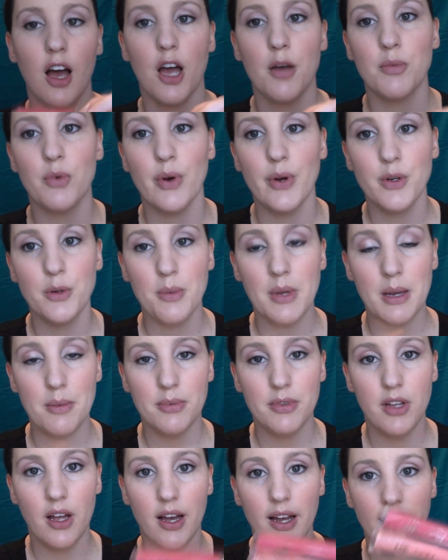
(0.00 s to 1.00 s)
I'm going to be
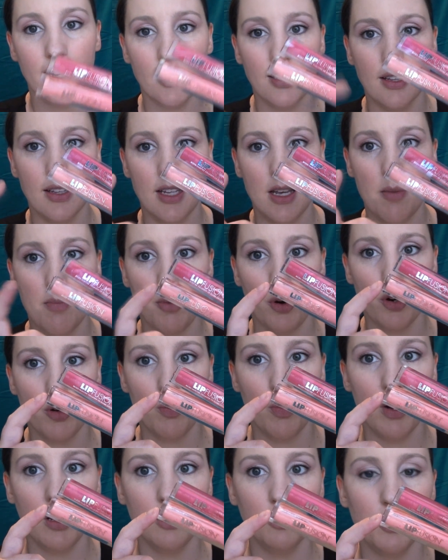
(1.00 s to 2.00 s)
applying the
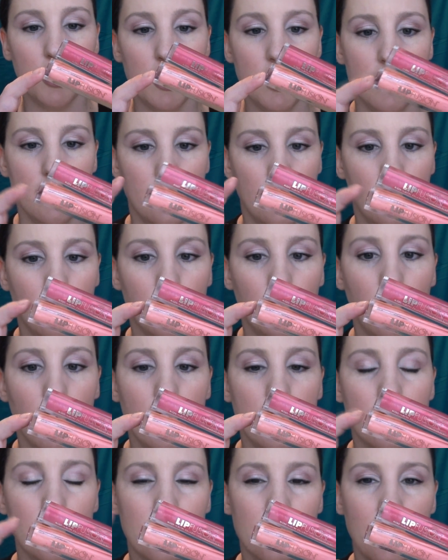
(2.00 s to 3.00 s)
bottom one, which is a
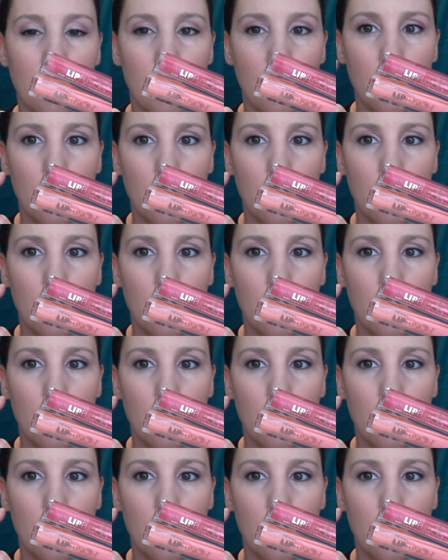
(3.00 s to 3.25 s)
light